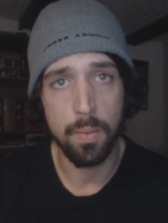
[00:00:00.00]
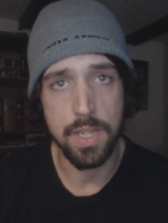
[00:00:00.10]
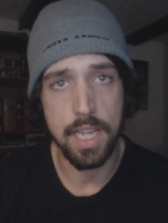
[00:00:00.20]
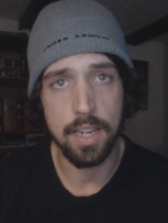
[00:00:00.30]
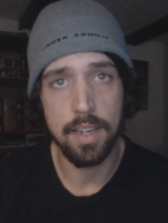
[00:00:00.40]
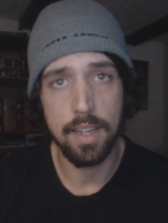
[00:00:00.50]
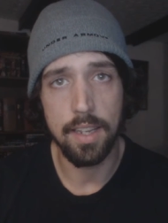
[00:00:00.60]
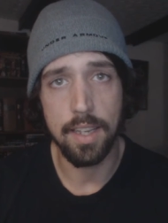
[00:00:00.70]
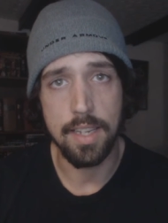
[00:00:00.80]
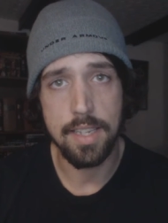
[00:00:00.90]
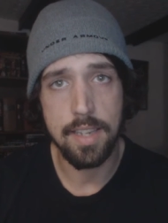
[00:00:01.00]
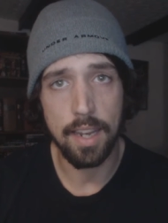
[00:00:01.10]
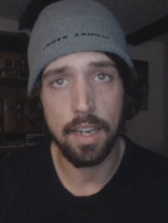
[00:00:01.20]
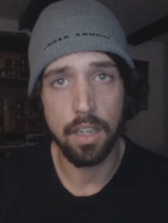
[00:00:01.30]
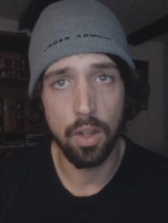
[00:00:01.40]
was at its
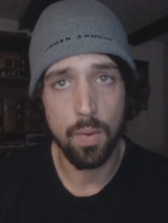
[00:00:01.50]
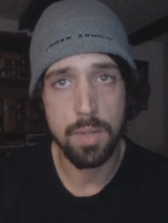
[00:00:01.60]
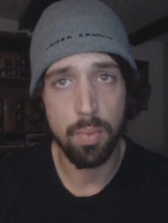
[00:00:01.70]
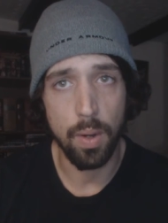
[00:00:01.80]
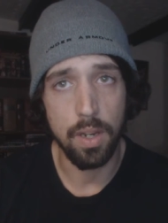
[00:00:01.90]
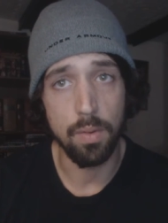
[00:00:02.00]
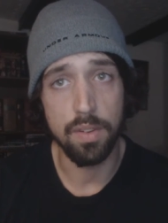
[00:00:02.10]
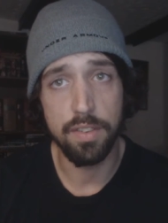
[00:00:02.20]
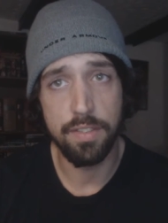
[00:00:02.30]
second lowest point in over